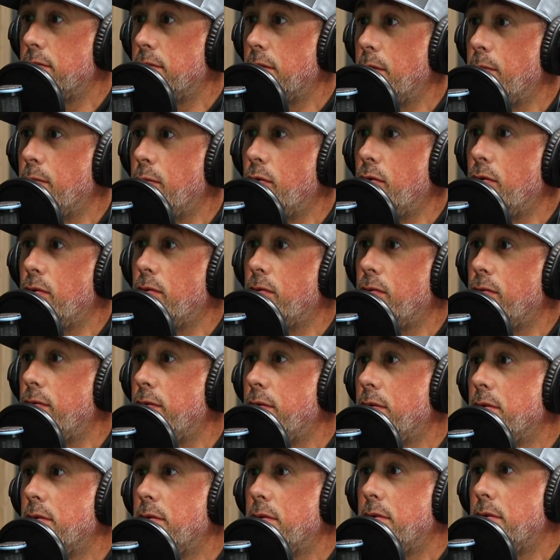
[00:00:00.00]
We
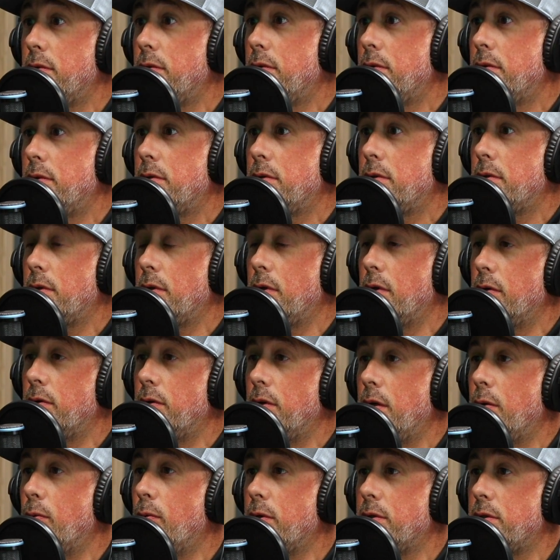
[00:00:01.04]
moved,
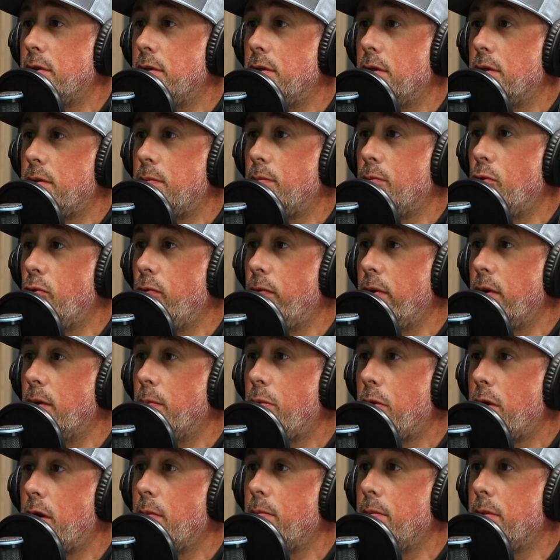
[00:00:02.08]
it wasn't just moving
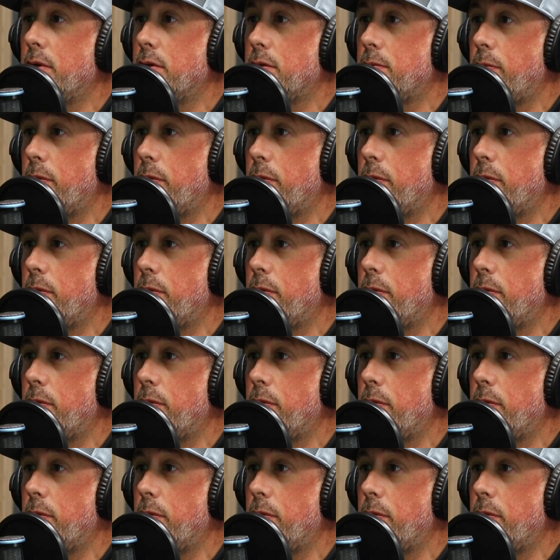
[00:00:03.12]
apartments,